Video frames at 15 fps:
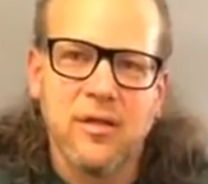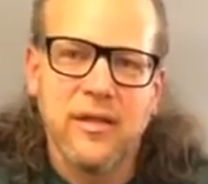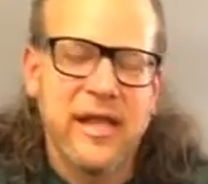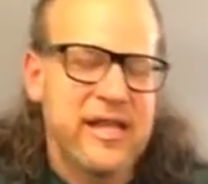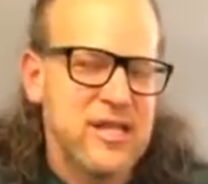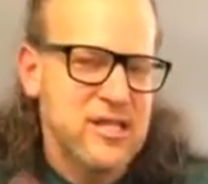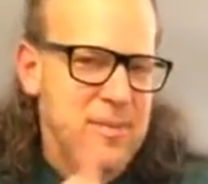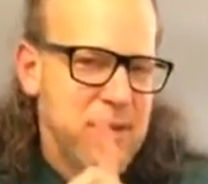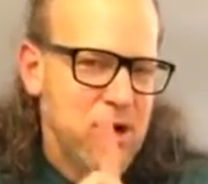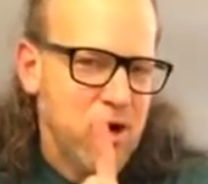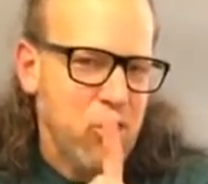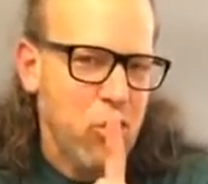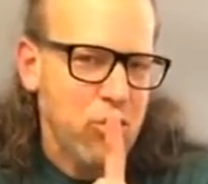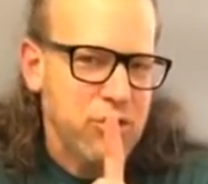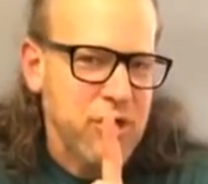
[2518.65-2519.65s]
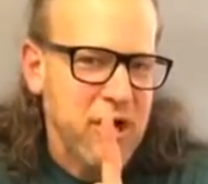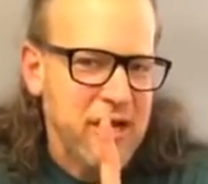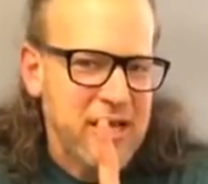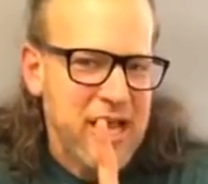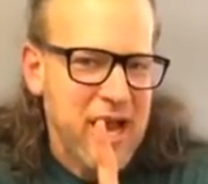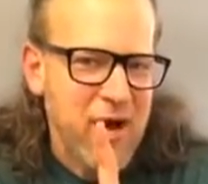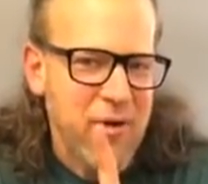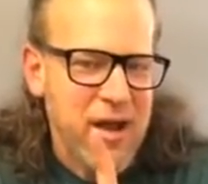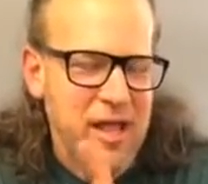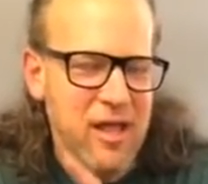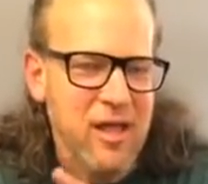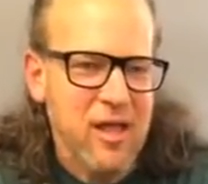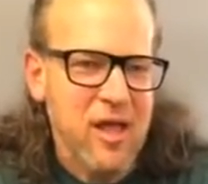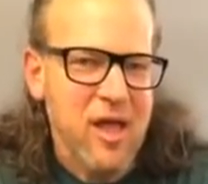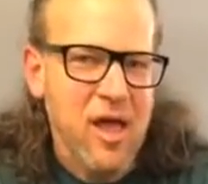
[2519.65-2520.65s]
That doesn't mean you're cold and
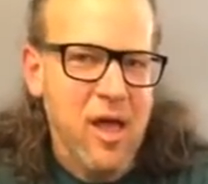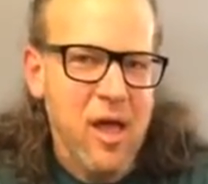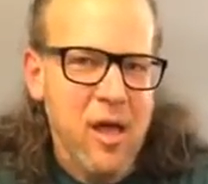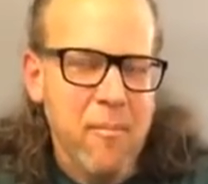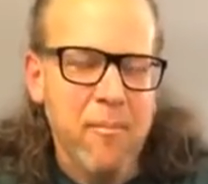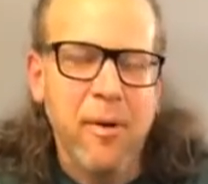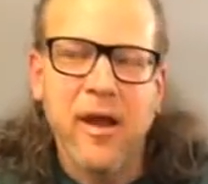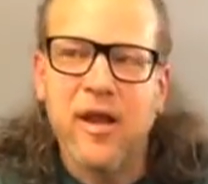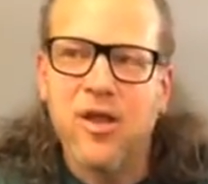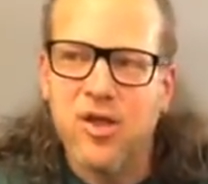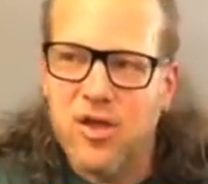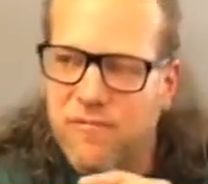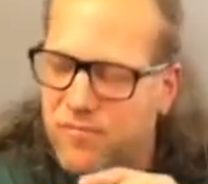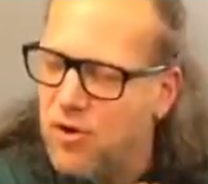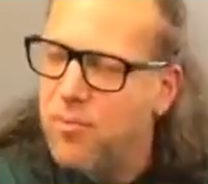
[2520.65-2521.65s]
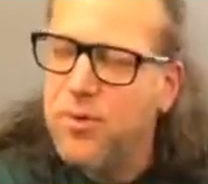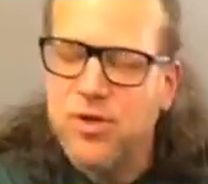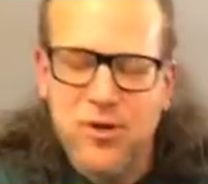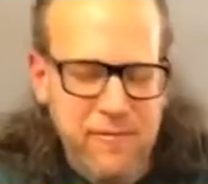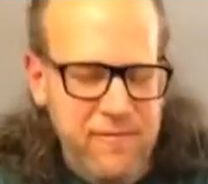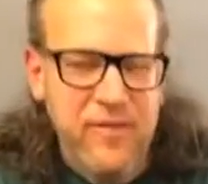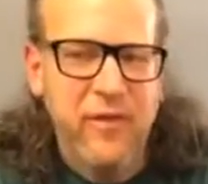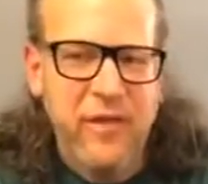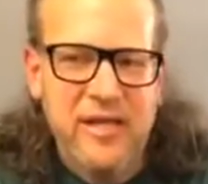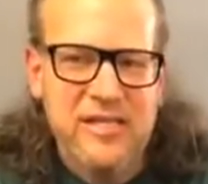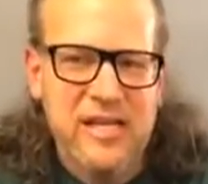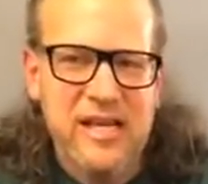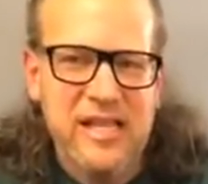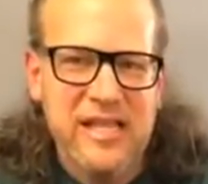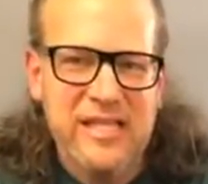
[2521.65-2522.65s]
uncaring, but if you put your
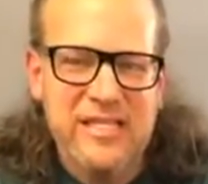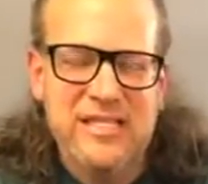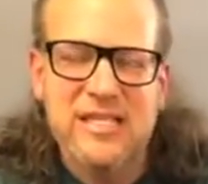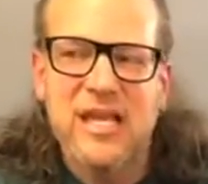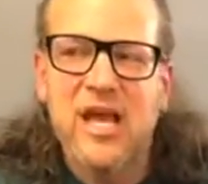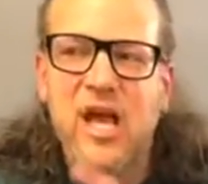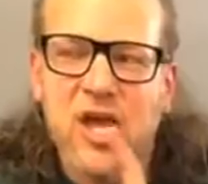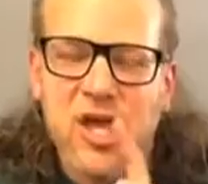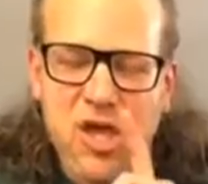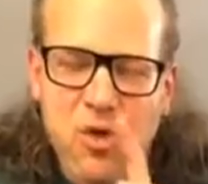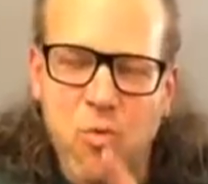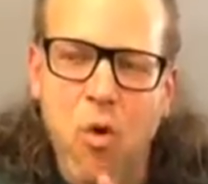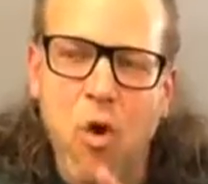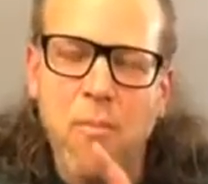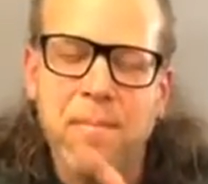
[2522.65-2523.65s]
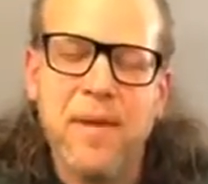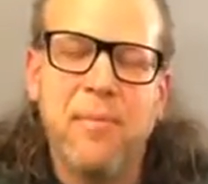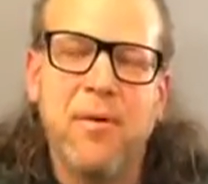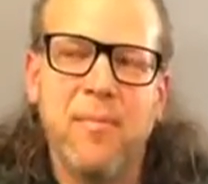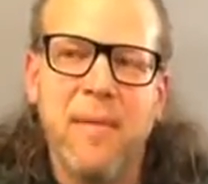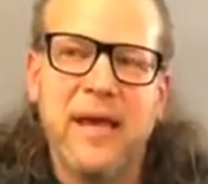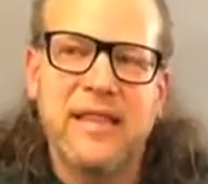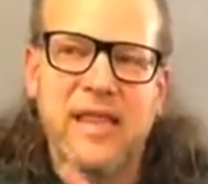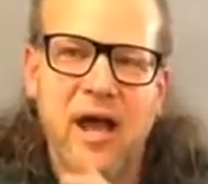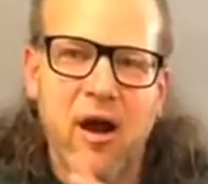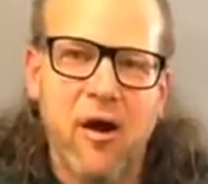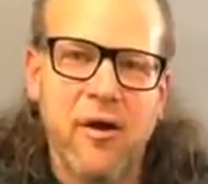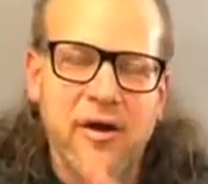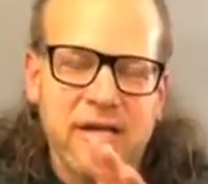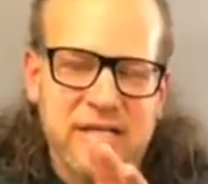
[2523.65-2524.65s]
feelings into this, you won't be able to make the
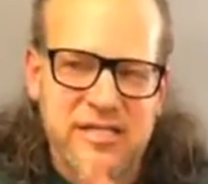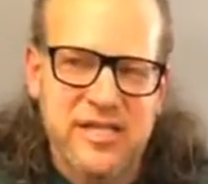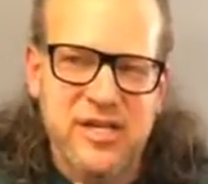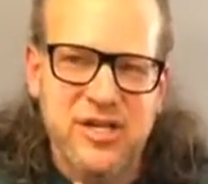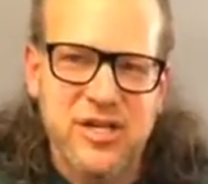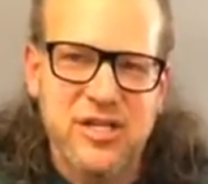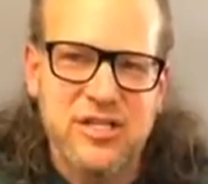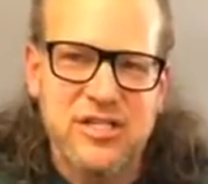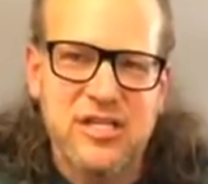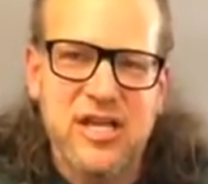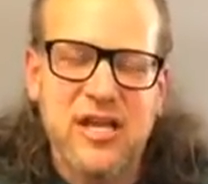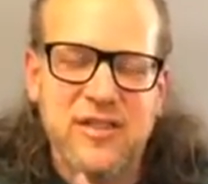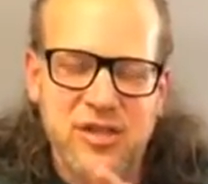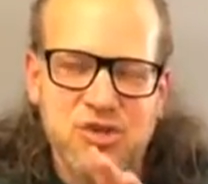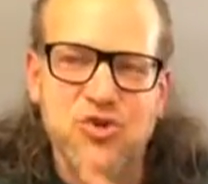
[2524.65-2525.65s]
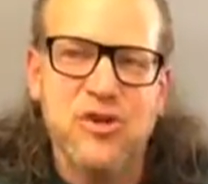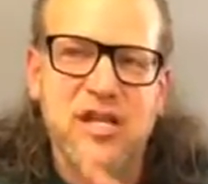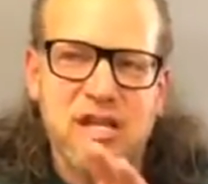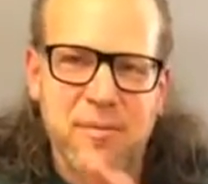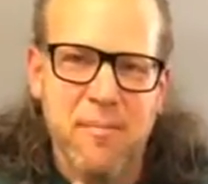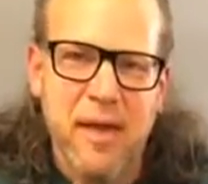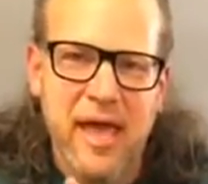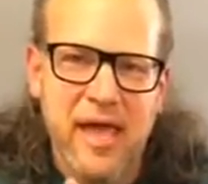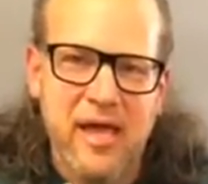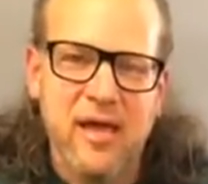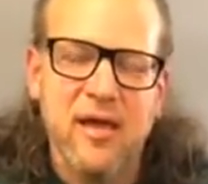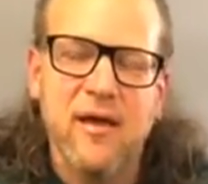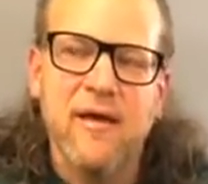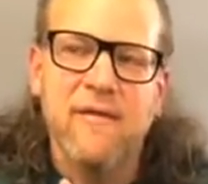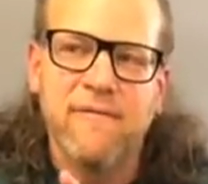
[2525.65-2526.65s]
hard decisions that you need to
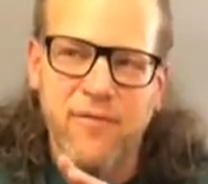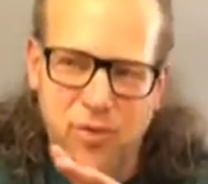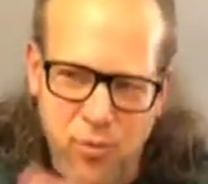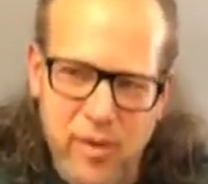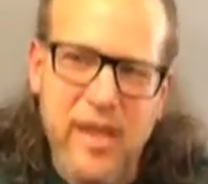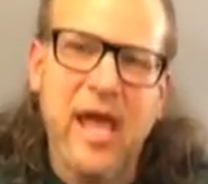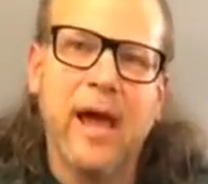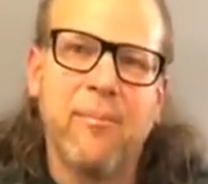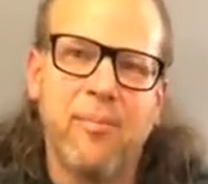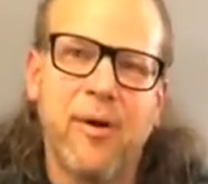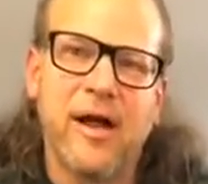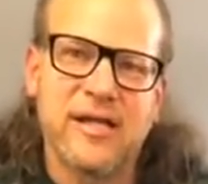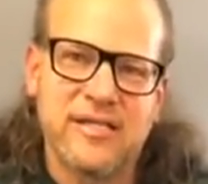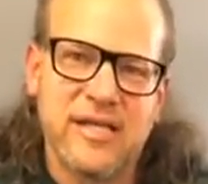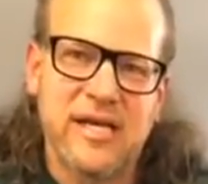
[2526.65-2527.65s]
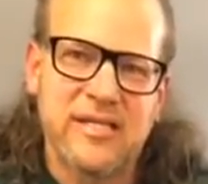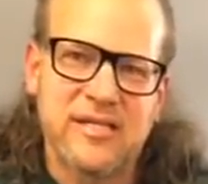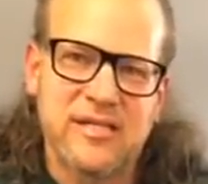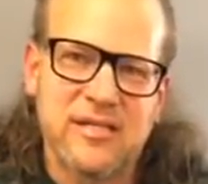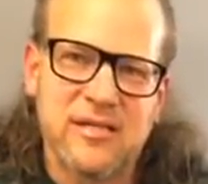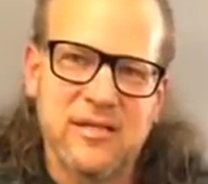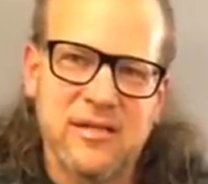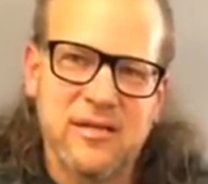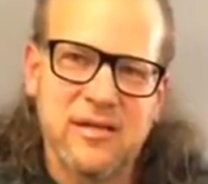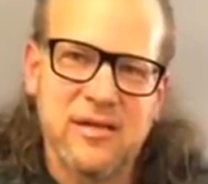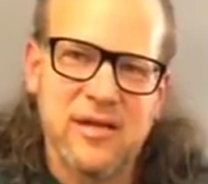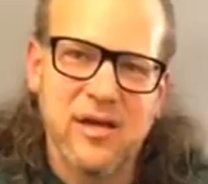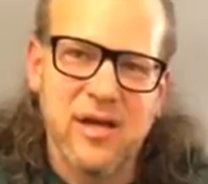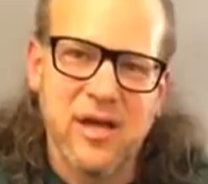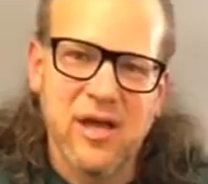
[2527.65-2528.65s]
make for the rehab process.
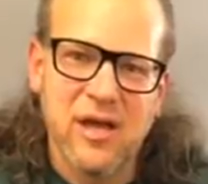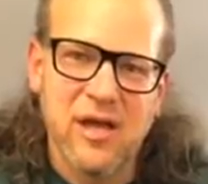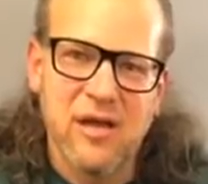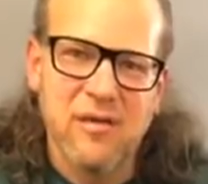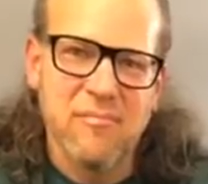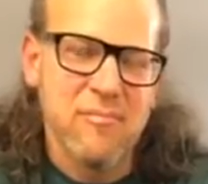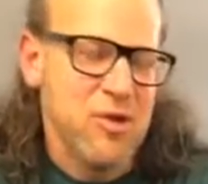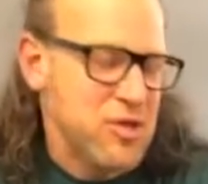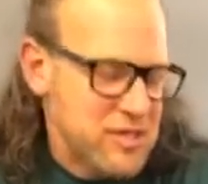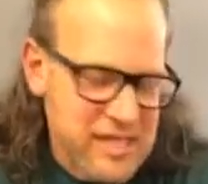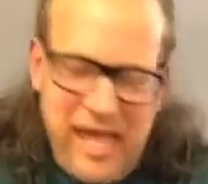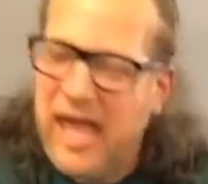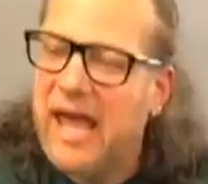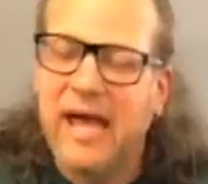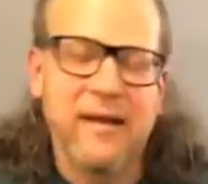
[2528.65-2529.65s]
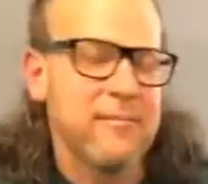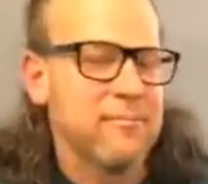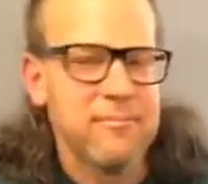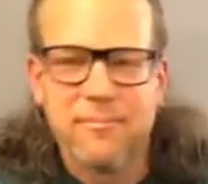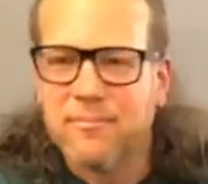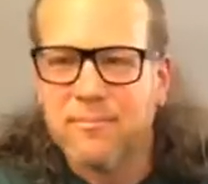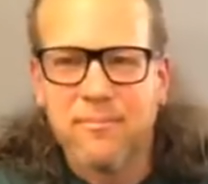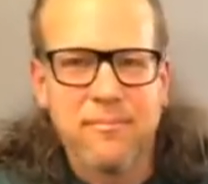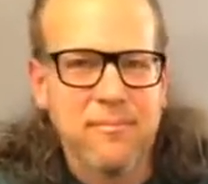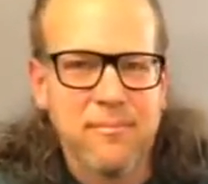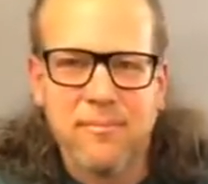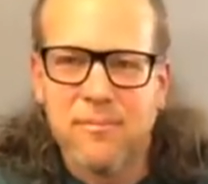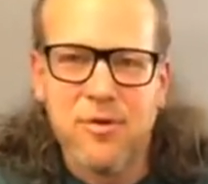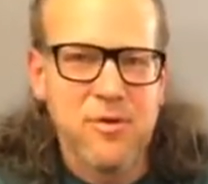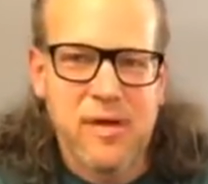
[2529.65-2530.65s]
You just can't.
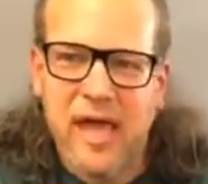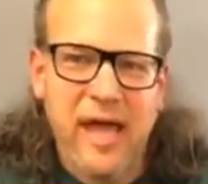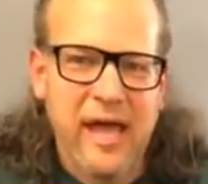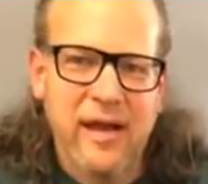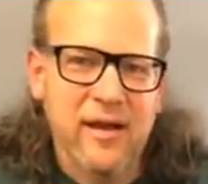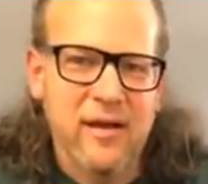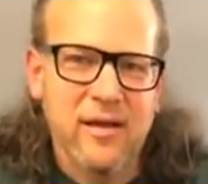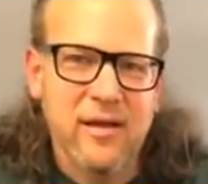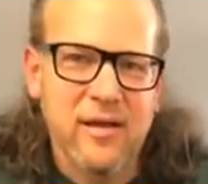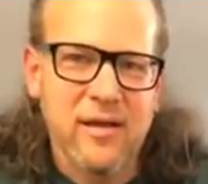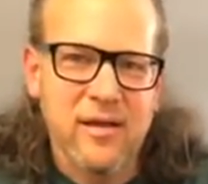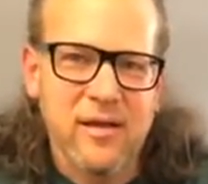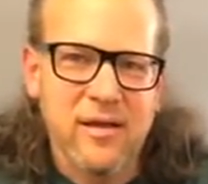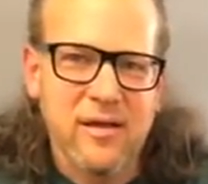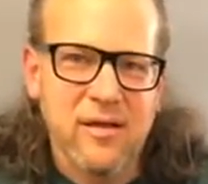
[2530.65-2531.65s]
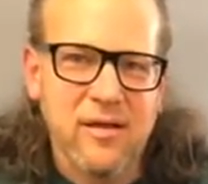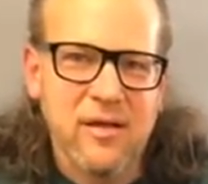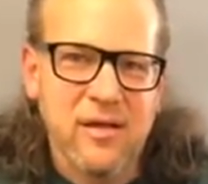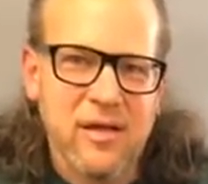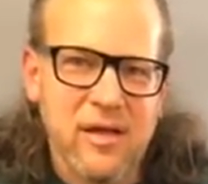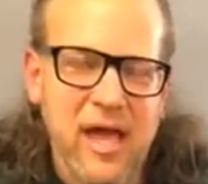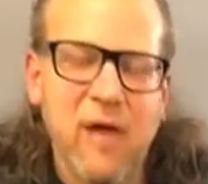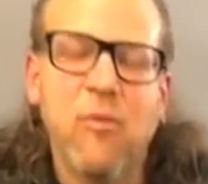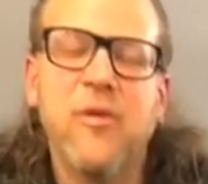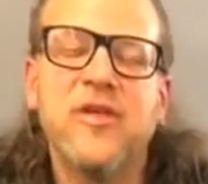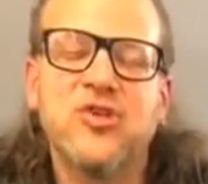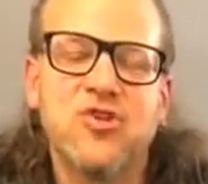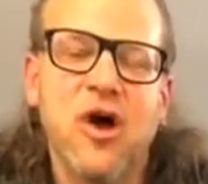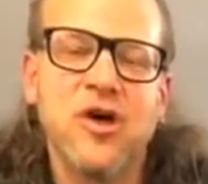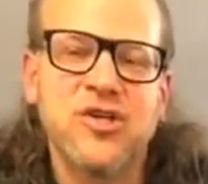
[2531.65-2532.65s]
You can't. And when
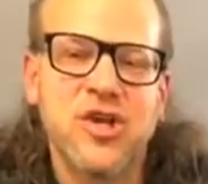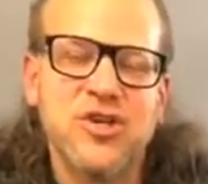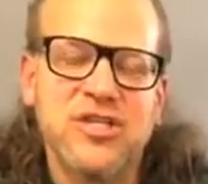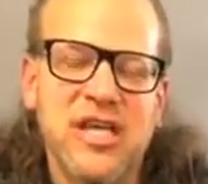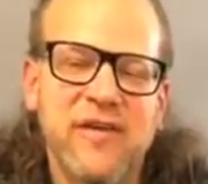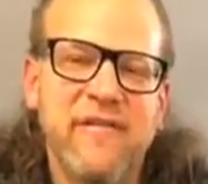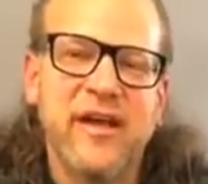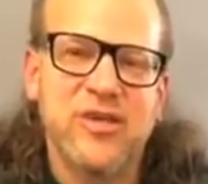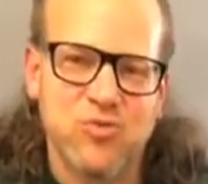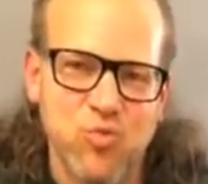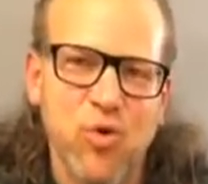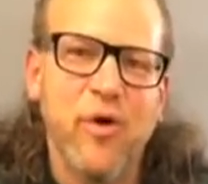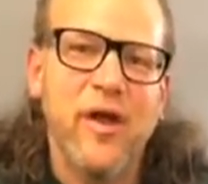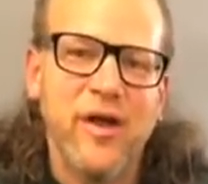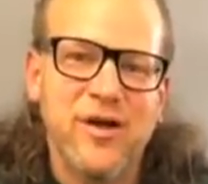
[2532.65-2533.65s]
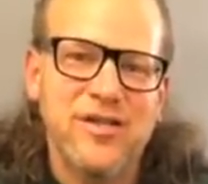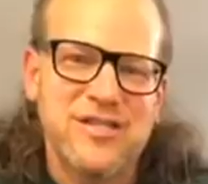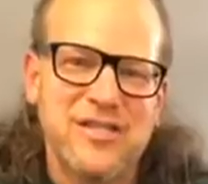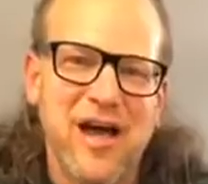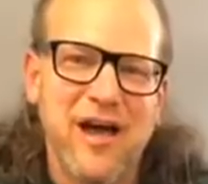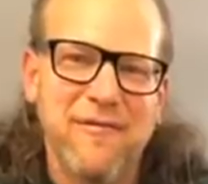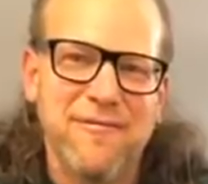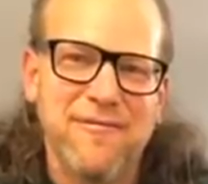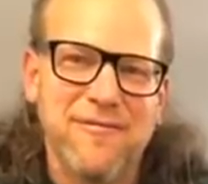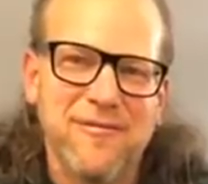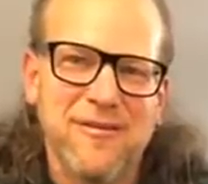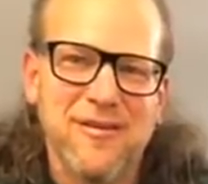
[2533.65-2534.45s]
this dog starts giving us really good stuff,